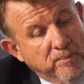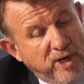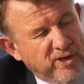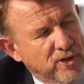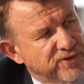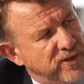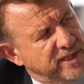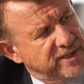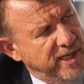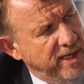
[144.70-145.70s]
By
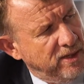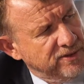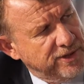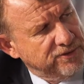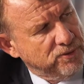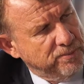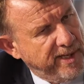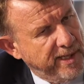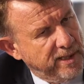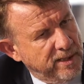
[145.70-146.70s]
contrast, our central
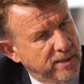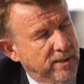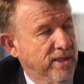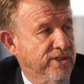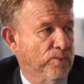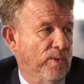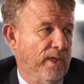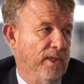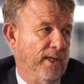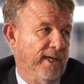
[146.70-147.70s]
bank, as
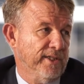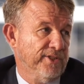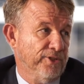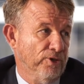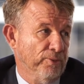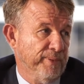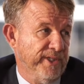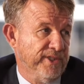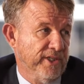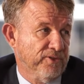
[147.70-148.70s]
well as the
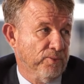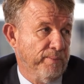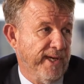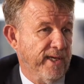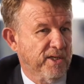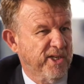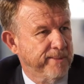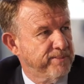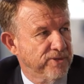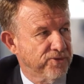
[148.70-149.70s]
European Central Bank,
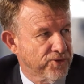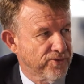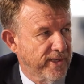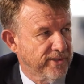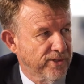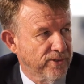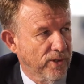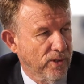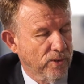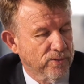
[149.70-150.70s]
kept interest rates on
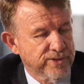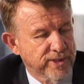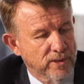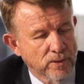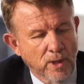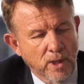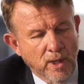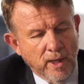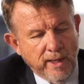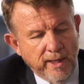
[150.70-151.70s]
hold. So
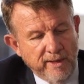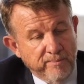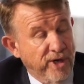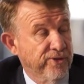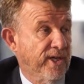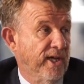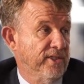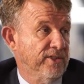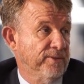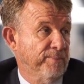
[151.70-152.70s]
in both
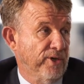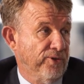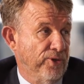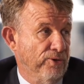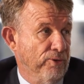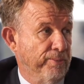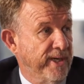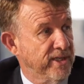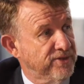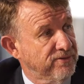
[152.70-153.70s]
cases, both Europe
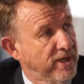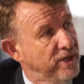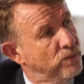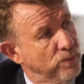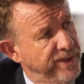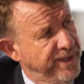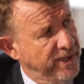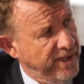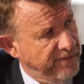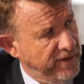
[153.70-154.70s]
and Australia, we don't
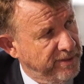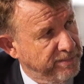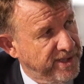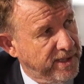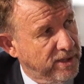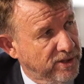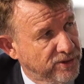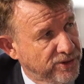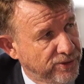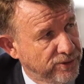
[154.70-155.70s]
have any particular
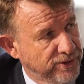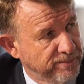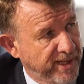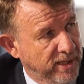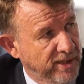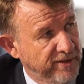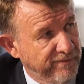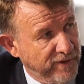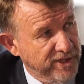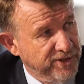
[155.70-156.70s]
concerns about
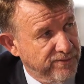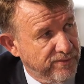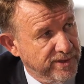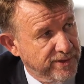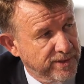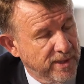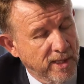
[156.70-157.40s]
inflation risks.